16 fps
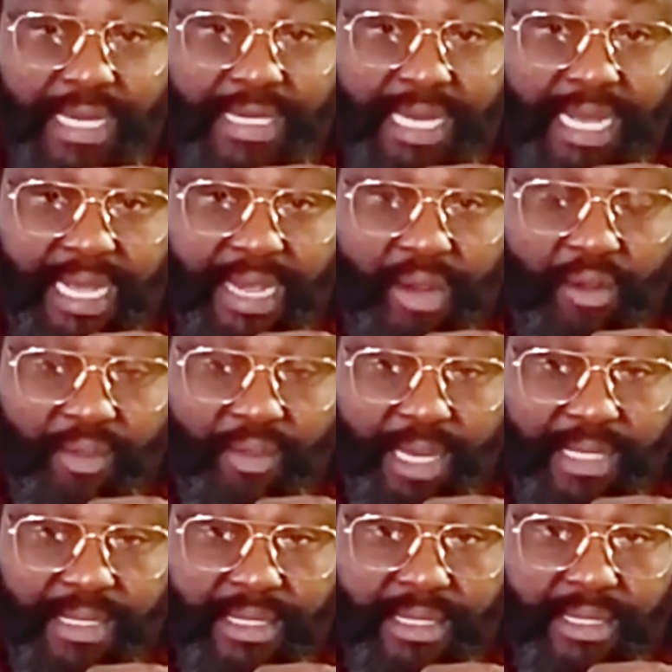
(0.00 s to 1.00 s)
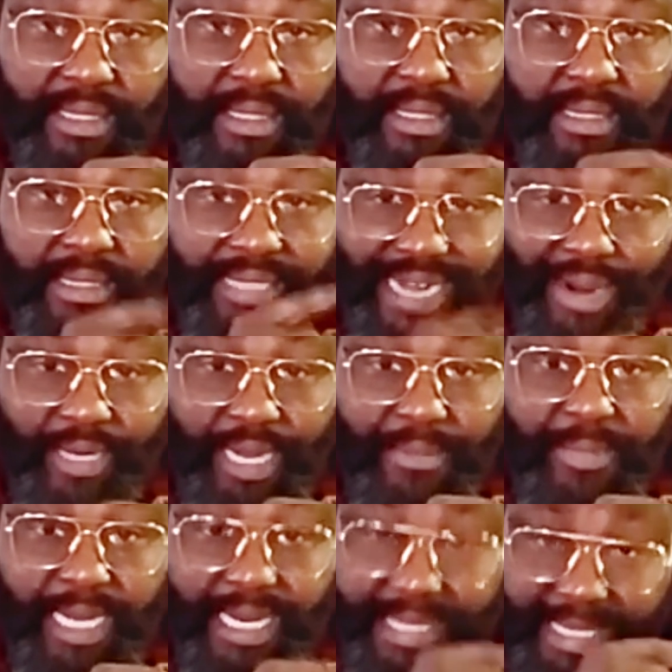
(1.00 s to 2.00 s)
tell them that this guy
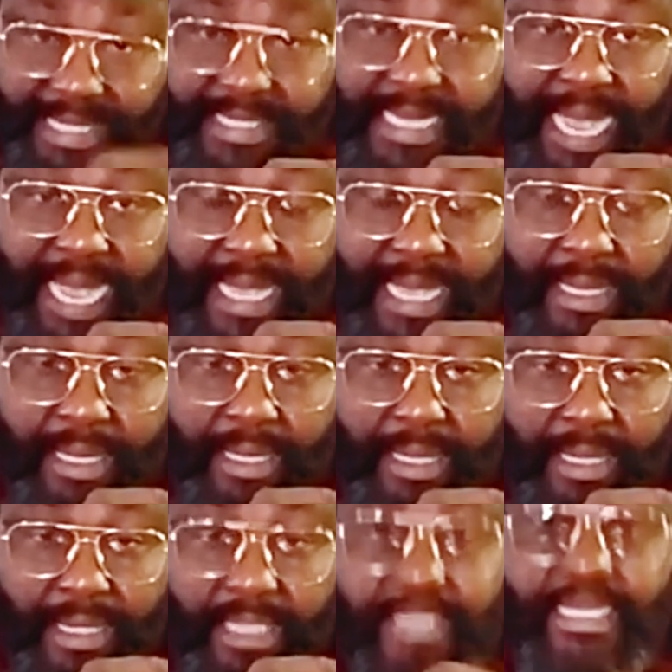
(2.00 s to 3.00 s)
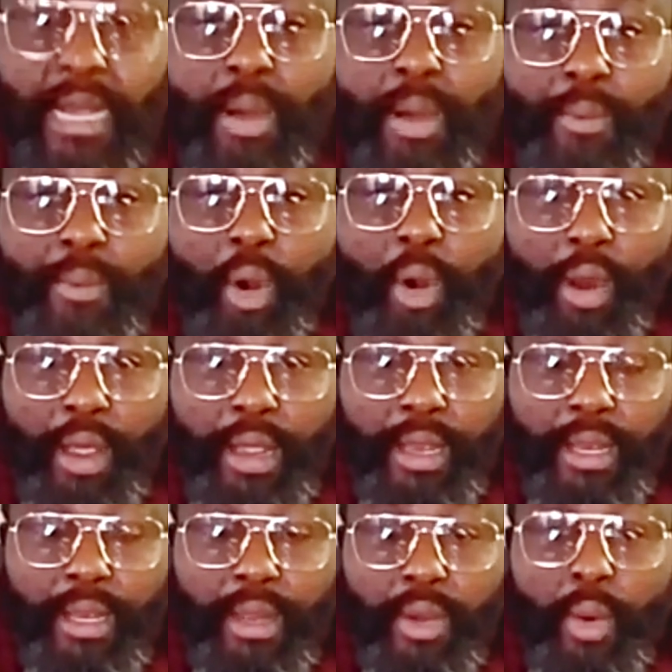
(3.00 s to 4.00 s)
is our boy. What he's
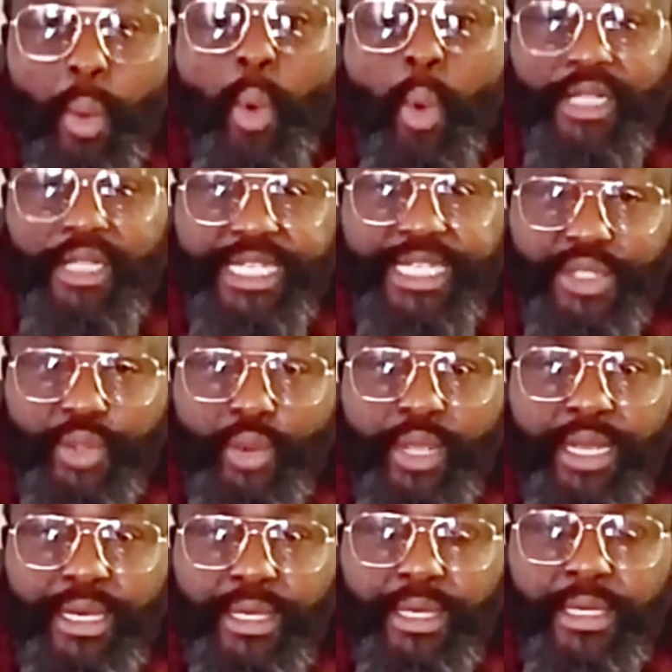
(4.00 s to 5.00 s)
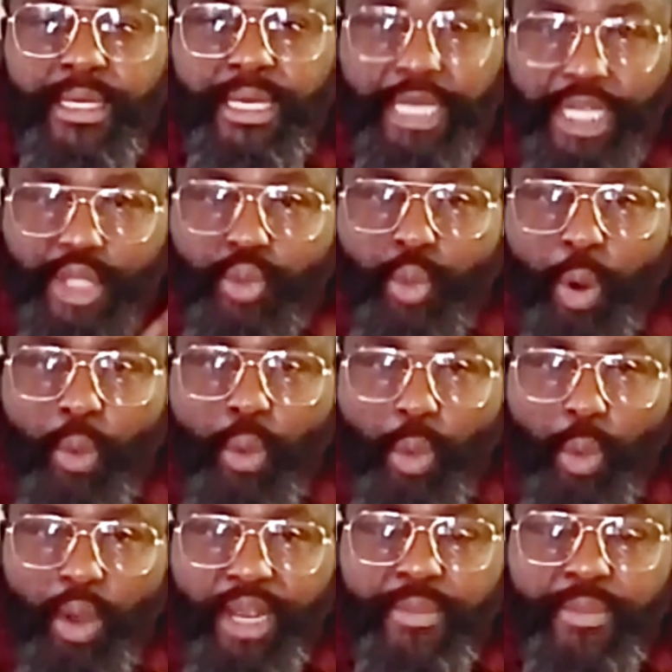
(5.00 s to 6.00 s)
doing is what we want him to do.
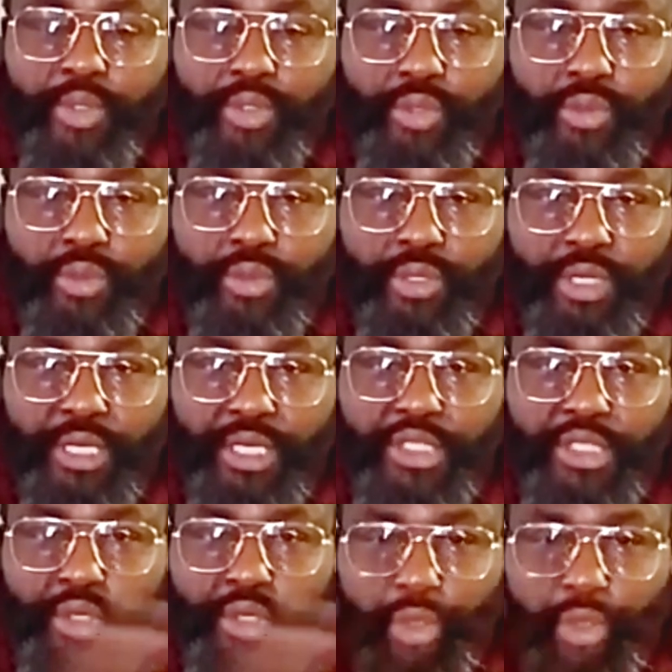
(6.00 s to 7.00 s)
Do you think that anything will happen